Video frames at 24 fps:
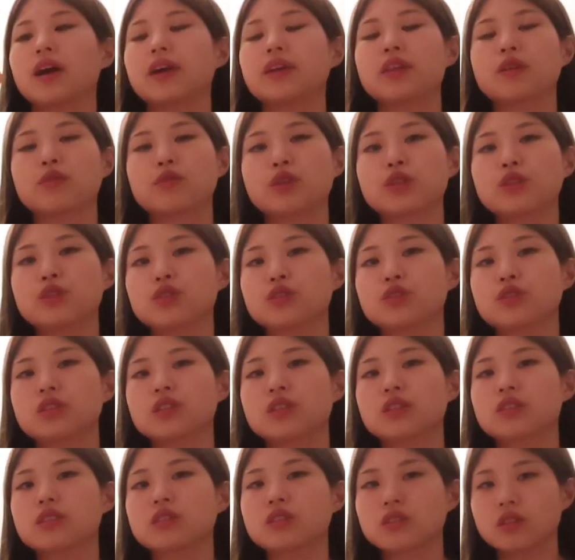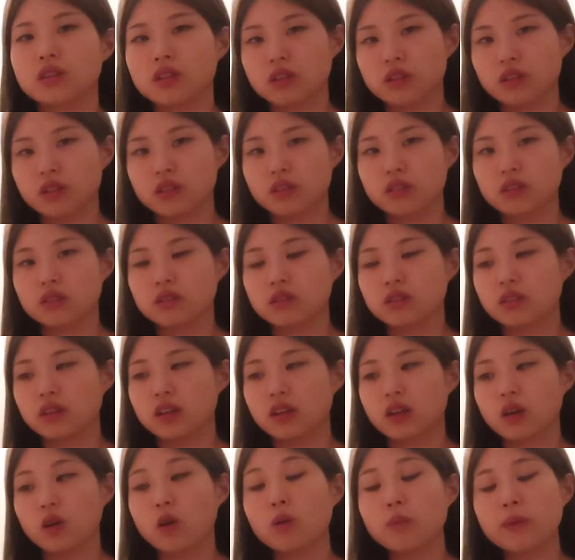I never used it, so
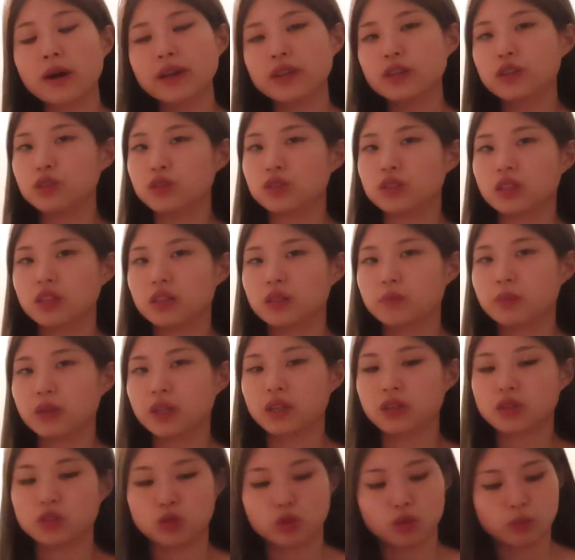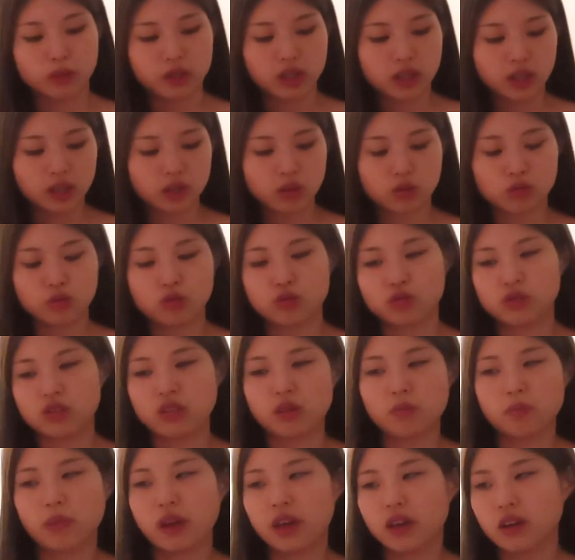I hope I use it because normally I don't do
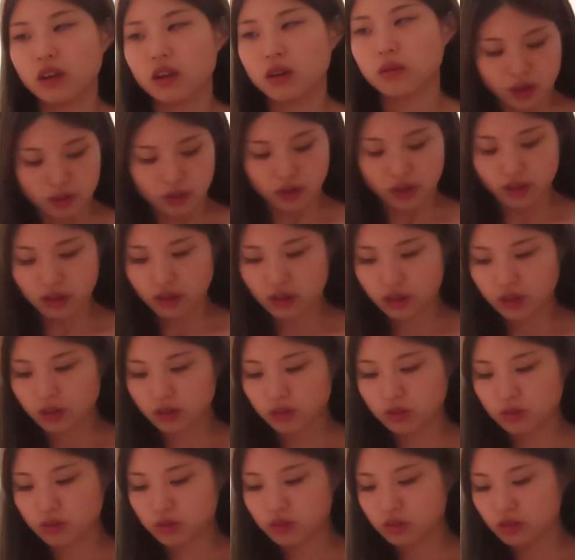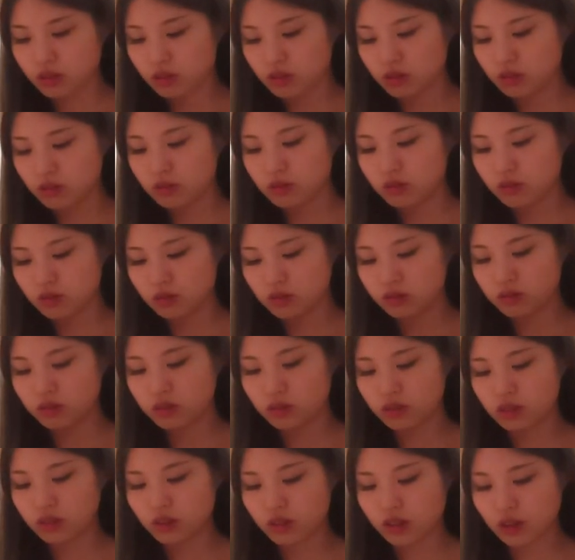skin makeup. And also
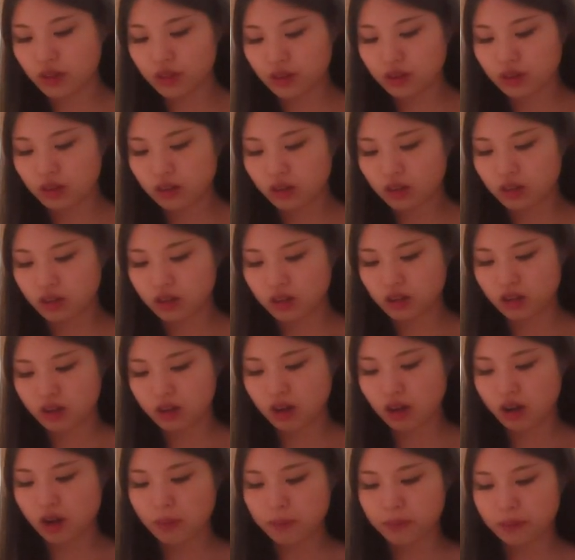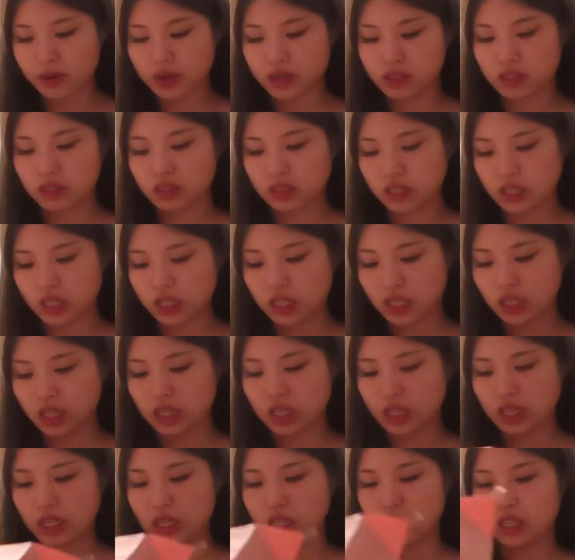another unboxing
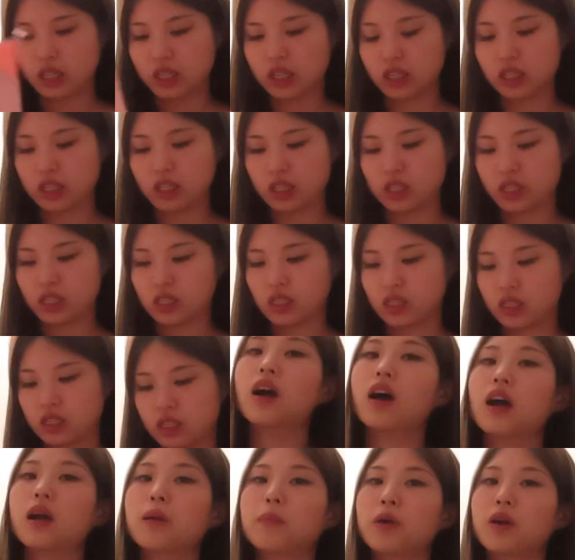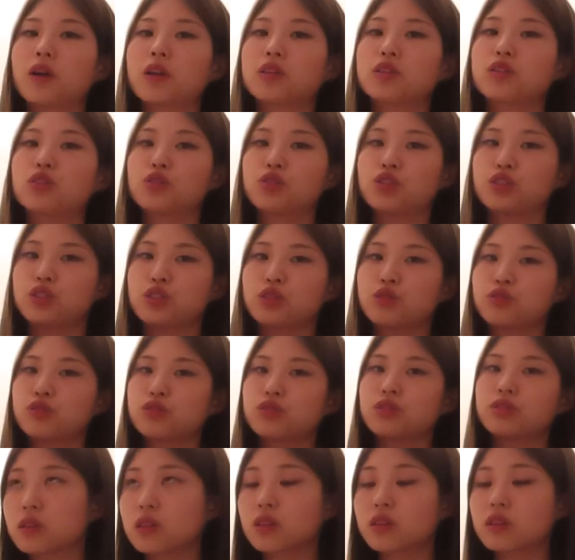is I bought a new
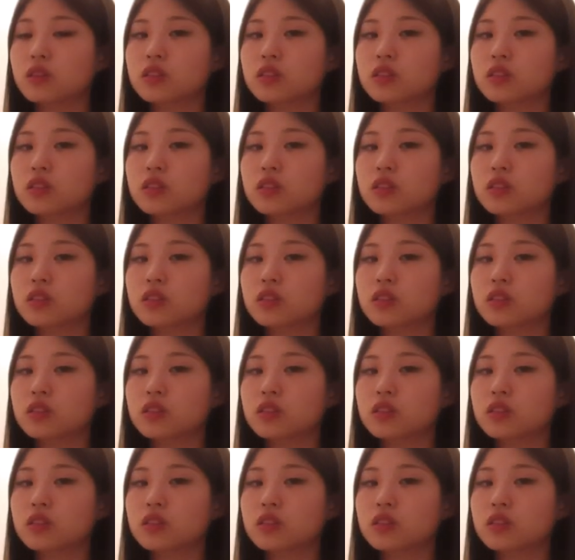shoes.